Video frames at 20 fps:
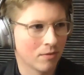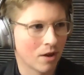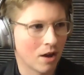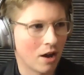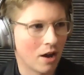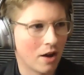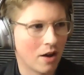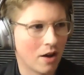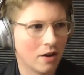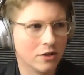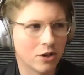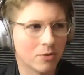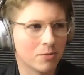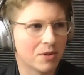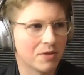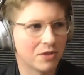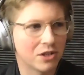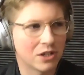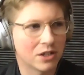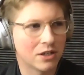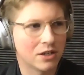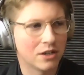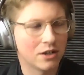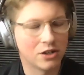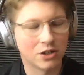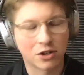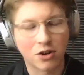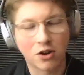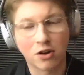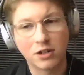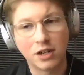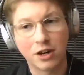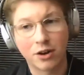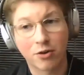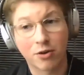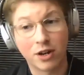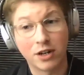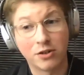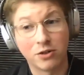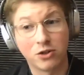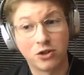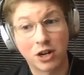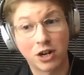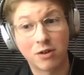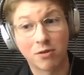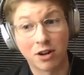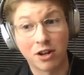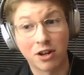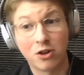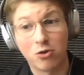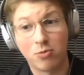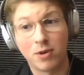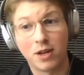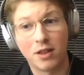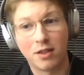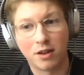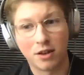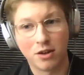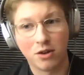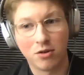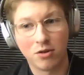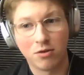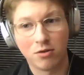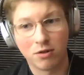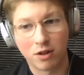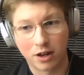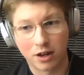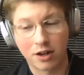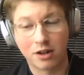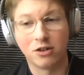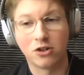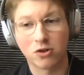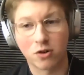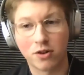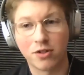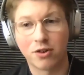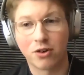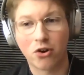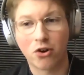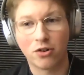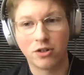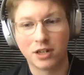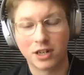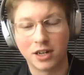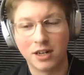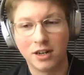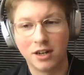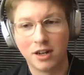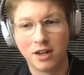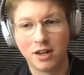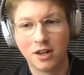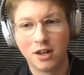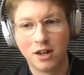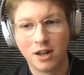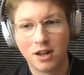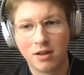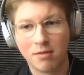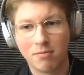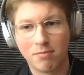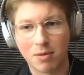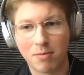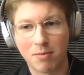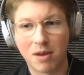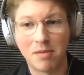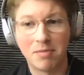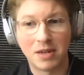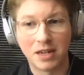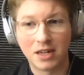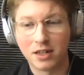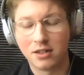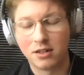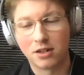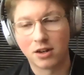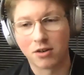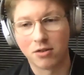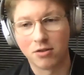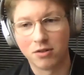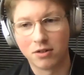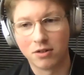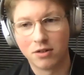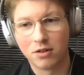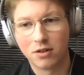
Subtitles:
In terms of just content creators generally, you mean that you like enjoy their content, but maybe you don't